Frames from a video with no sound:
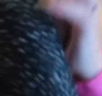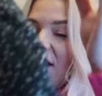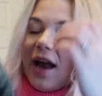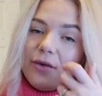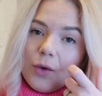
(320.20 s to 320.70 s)
they
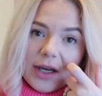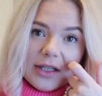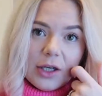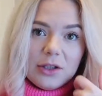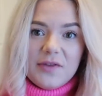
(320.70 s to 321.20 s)
have quite
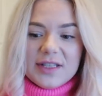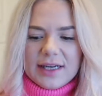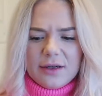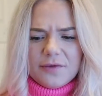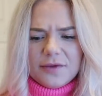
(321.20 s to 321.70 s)
a lot of these
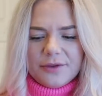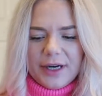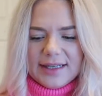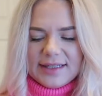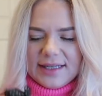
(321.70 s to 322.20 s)
kind of
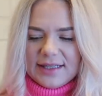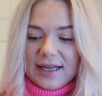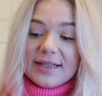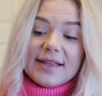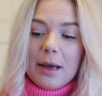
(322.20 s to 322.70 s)
dresses
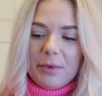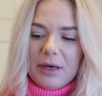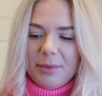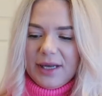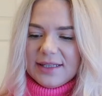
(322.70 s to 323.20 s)
like
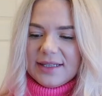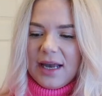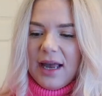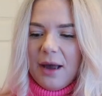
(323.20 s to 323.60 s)
summer bits